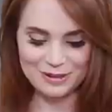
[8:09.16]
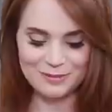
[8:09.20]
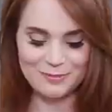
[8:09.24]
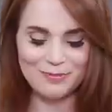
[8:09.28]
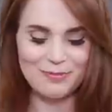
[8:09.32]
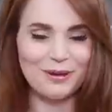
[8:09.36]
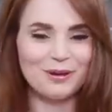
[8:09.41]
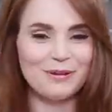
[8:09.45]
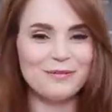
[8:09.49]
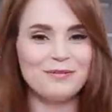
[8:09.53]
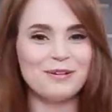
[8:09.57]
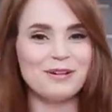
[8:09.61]
They're
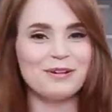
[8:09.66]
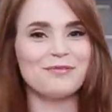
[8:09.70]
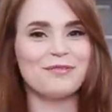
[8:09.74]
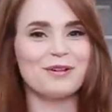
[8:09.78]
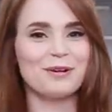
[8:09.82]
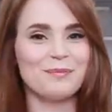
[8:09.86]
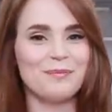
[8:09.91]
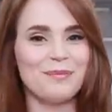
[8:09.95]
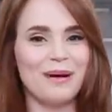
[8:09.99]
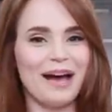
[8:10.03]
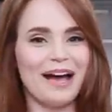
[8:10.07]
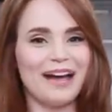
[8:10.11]
perfect
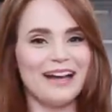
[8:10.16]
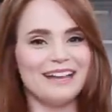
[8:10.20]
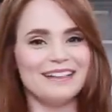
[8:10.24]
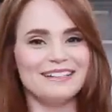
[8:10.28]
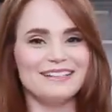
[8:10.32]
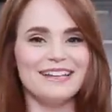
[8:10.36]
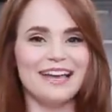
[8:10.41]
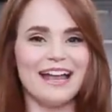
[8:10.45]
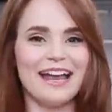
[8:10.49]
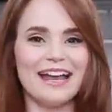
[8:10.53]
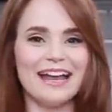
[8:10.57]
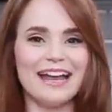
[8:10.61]
for
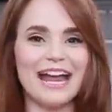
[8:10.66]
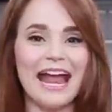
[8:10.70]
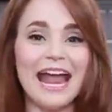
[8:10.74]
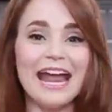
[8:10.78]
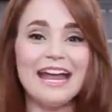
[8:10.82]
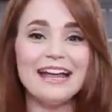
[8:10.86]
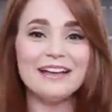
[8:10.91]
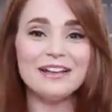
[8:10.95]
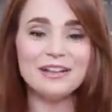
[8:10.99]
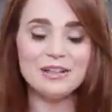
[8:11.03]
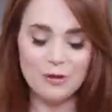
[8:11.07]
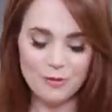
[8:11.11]
Pi Day,
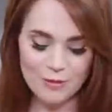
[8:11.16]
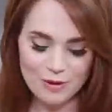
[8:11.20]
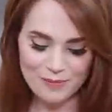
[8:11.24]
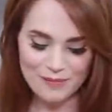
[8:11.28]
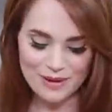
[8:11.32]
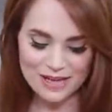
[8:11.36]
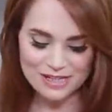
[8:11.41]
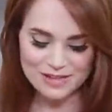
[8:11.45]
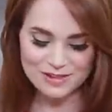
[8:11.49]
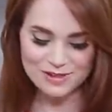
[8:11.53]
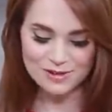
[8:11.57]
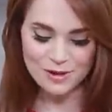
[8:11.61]
and we
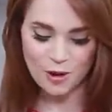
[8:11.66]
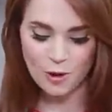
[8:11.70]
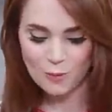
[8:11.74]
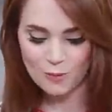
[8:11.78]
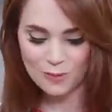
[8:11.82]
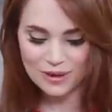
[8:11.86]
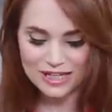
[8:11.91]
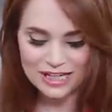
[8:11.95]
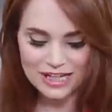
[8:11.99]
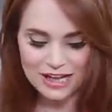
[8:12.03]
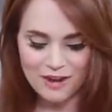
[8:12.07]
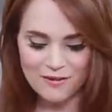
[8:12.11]
made so
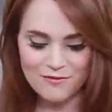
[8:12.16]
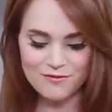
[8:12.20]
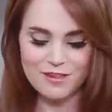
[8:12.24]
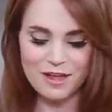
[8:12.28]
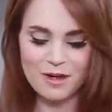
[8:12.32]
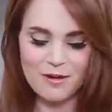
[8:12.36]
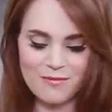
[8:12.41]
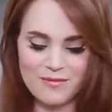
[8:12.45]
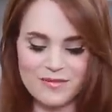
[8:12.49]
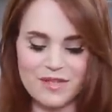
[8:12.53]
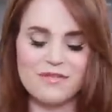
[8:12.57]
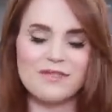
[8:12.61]
many of
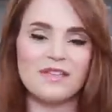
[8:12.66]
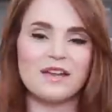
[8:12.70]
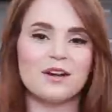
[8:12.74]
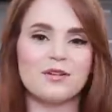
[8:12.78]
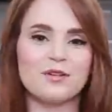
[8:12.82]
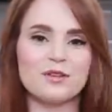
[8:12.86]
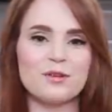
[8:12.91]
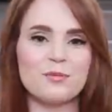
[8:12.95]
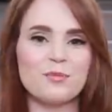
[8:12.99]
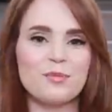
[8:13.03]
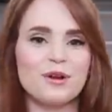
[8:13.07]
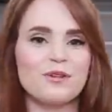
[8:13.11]
them that they
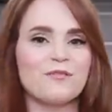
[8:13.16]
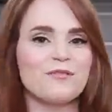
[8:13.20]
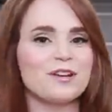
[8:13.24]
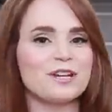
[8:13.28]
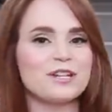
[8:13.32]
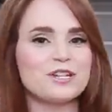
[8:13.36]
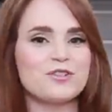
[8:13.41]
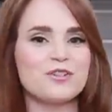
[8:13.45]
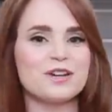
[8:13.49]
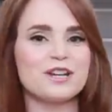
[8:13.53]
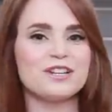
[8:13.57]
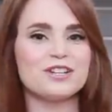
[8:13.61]
are the
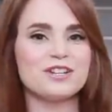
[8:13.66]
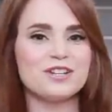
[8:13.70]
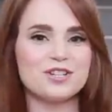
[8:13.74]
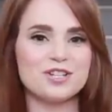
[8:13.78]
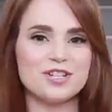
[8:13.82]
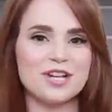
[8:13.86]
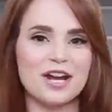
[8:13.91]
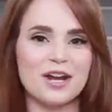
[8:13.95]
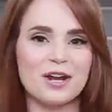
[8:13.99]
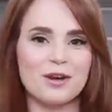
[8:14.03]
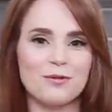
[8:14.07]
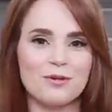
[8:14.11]
perfect treat to
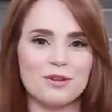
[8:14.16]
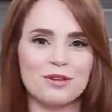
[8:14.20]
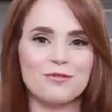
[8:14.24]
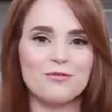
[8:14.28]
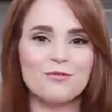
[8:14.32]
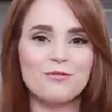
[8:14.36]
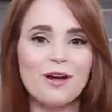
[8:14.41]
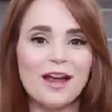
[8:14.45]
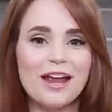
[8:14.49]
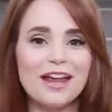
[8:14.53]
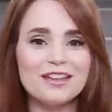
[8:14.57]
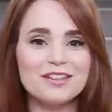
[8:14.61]
share with
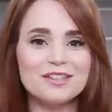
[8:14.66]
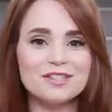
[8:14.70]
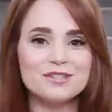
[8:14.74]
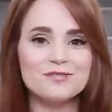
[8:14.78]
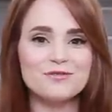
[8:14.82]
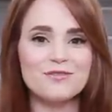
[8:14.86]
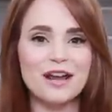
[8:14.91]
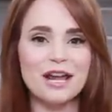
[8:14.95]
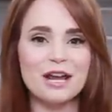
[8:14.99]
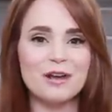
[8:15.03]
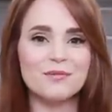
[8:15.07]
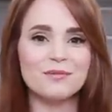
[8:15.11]

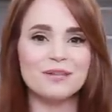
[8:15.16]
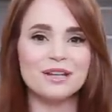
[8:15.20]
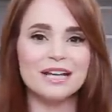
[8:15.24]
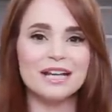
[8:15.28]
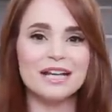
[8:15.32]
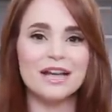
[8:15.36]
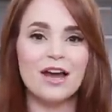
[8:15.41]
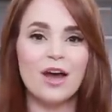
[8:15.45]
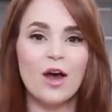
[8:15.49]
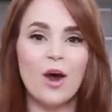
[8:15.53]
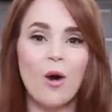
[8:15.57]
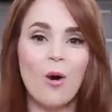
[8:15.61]
friends,
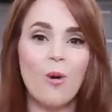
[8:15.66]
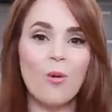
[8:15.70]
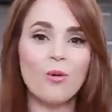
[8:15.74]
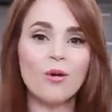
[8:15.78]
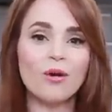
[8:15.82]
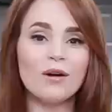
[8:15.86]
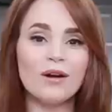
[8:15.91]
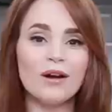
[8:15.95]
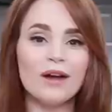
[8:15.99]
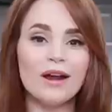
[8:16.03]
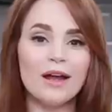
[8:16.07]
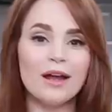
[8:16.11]
family,
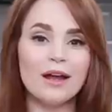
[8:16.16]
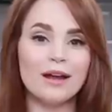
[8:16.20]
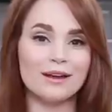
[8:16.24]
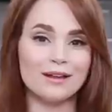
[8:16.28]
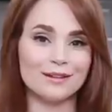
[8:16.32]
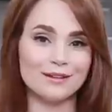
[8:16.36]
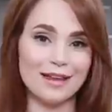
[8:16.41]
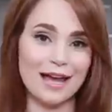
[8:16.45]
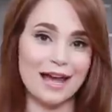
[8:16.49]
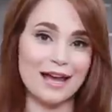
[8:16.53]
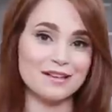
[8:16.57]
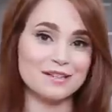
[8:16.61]
or
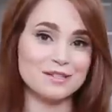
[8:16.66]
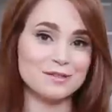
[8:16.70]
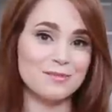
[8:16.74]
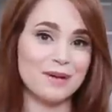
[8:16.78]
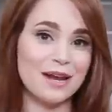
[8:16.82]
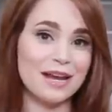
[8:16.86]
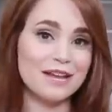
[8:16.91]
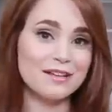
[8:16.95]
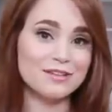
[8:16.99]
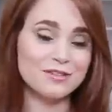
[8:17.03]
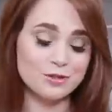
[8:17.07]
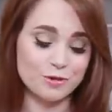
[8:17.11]

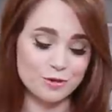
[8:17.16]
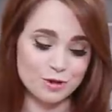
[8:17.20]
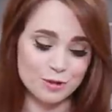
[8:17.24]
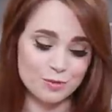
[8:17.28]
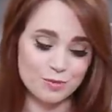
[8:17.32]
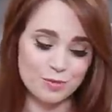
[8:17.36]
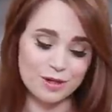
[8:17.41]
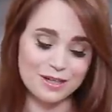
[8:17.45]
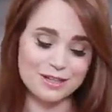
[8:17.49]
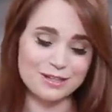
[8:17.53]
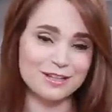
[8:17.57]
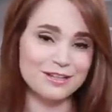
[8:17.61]
classmates. You
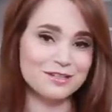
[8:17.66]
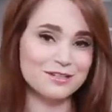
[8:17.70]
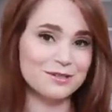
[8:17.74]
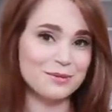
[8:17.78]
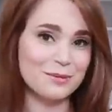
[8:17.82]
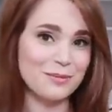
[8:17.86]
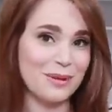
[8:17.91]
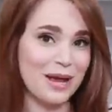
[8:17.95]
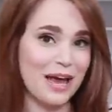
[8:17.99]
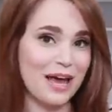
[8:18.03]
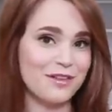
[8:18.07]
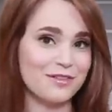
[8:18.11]
could bring these
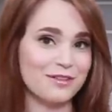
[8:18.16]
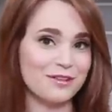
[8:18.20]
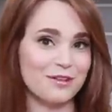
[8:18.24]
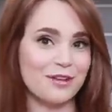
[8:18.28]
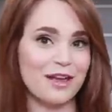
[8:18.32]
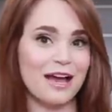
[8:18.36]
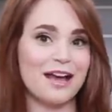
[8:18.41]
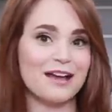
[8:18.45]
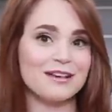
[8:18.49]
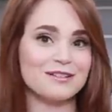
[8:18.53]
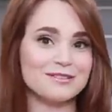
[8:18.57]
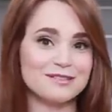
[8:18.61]
to math
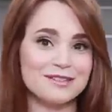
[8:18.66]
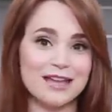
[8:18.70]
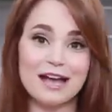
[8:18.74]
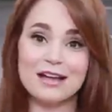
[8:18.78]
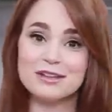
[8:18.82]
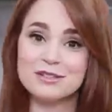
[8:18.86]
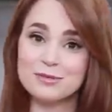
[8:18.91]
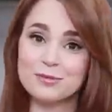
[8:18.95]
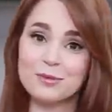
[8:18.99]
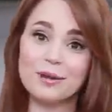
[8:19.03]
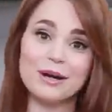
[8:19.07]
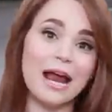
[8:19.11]
class.
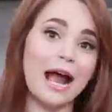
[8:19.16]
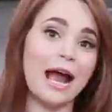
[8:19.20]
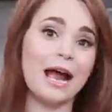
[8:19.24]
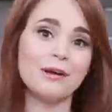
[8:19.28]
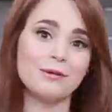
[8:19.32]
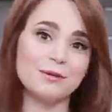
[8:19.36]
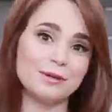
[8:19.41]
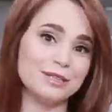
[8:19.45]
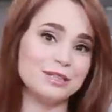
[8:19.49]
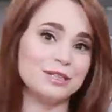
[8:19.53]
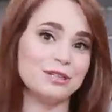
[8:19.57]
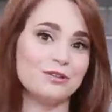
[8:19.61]
That's what
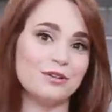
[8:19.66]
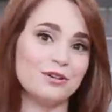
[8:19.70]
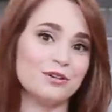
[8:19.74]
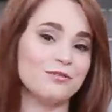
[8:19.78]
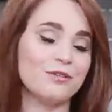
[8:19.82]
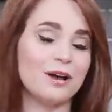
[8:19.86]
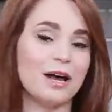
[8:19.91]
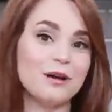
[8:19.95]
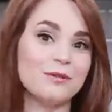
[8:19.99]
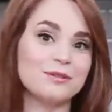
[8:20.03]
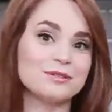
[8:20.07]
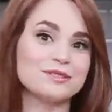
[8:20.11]
I would do
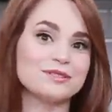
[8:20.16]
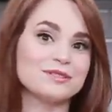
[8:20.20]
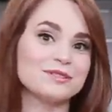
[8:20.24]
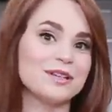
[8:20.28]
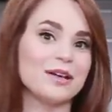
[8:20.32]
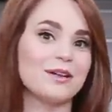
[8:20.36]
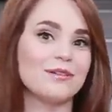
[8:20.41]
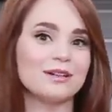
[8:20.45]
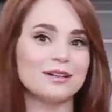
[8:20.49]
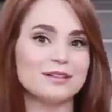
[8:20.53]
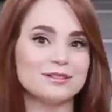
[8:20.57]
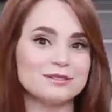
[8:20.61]
if I was
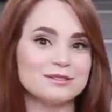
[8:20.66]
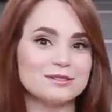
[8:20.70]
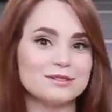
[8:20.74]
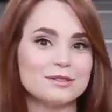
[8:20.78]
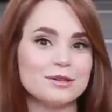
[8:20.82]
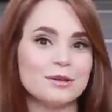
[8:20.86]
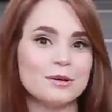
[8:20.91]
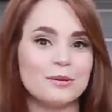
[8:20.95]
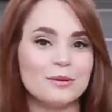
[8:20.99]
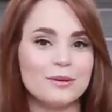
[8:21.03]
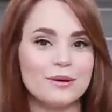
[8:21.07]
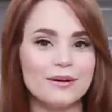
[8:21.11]
still in
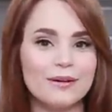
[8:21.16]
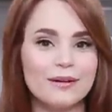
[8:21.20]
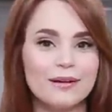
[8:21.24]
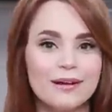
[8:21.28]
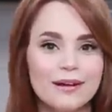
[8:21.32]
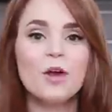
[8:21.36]
school.